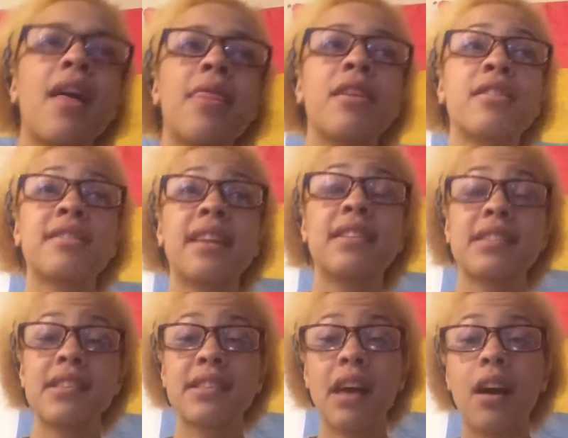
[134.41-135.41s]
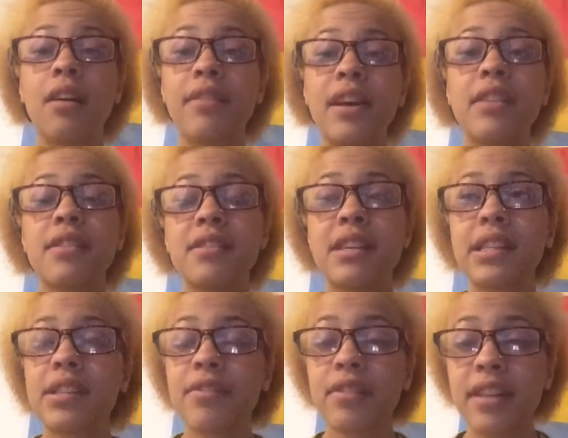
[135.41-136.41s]
their sense of self and their
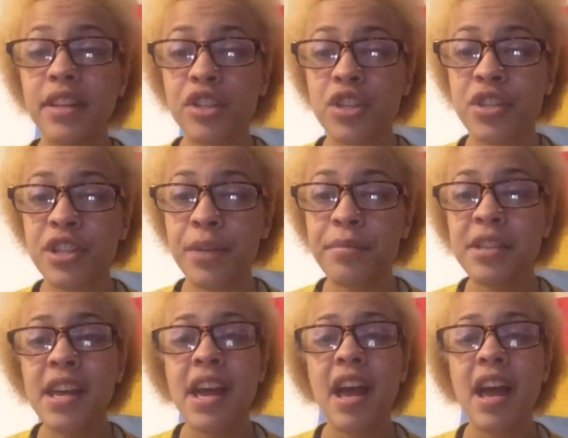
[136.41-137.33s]
sense of relationships,